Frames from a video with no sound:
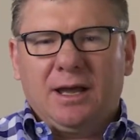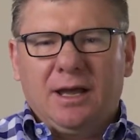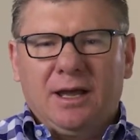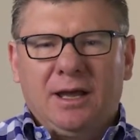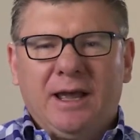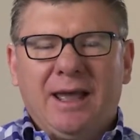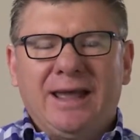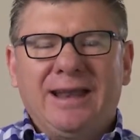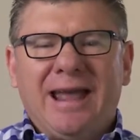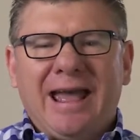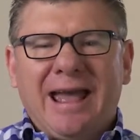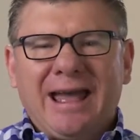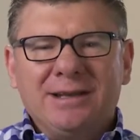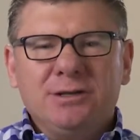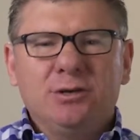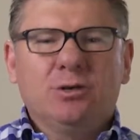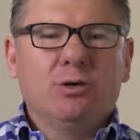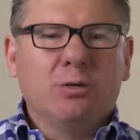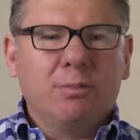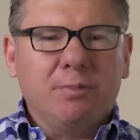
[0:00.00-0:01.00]
uh an
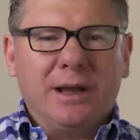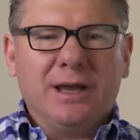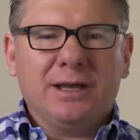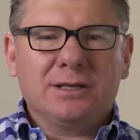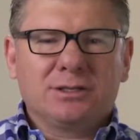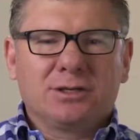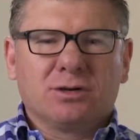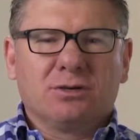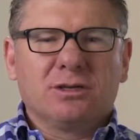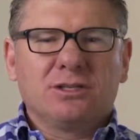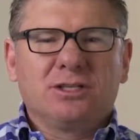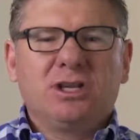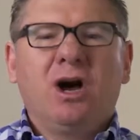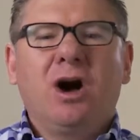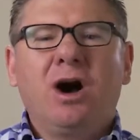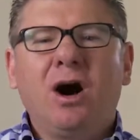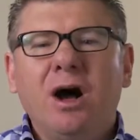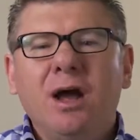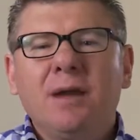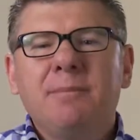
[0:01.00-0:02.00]
annual based or a
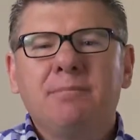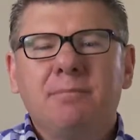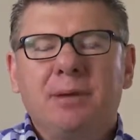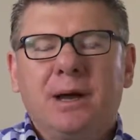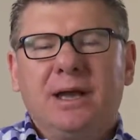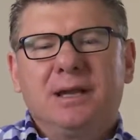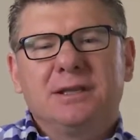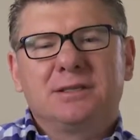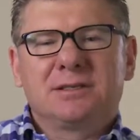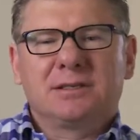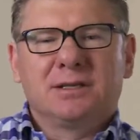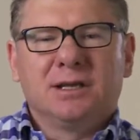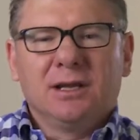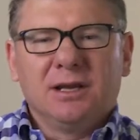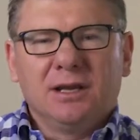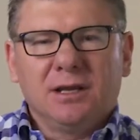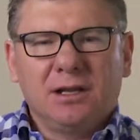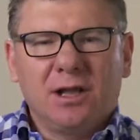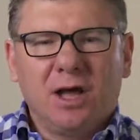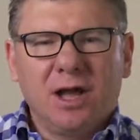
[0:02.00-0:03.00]
time based
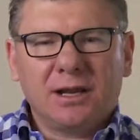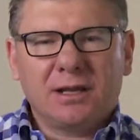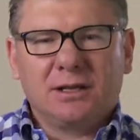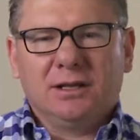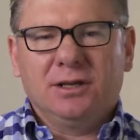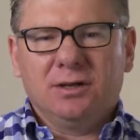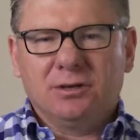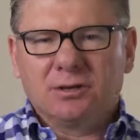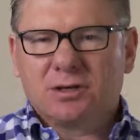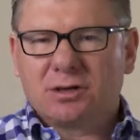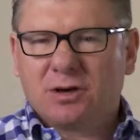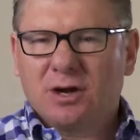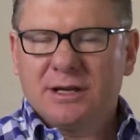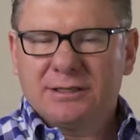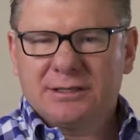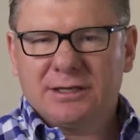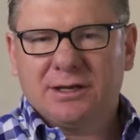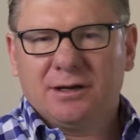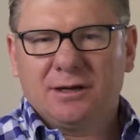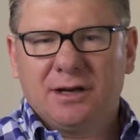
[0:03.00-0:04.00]
likelihood
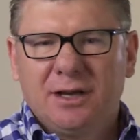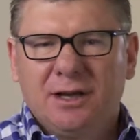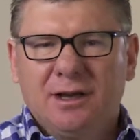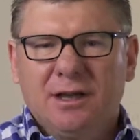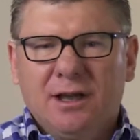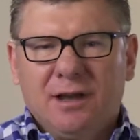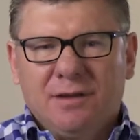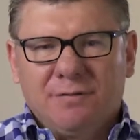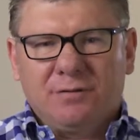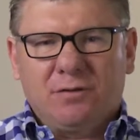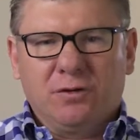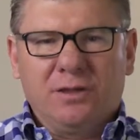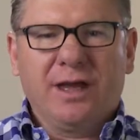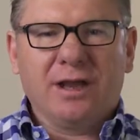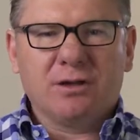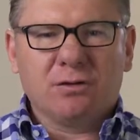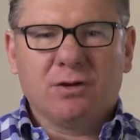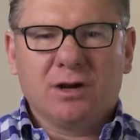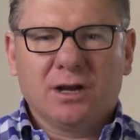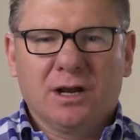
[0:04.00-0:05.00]
criteria for
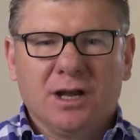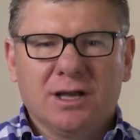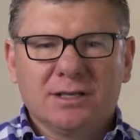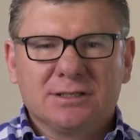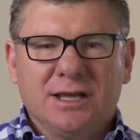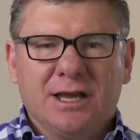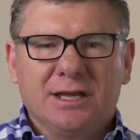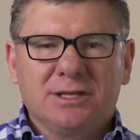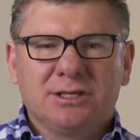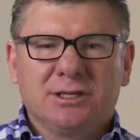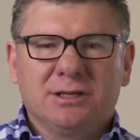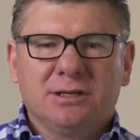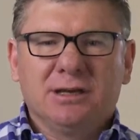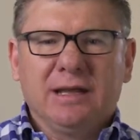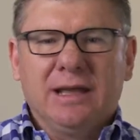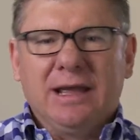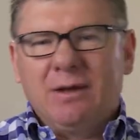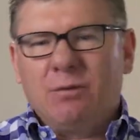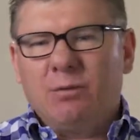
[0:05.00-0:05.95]
that organization,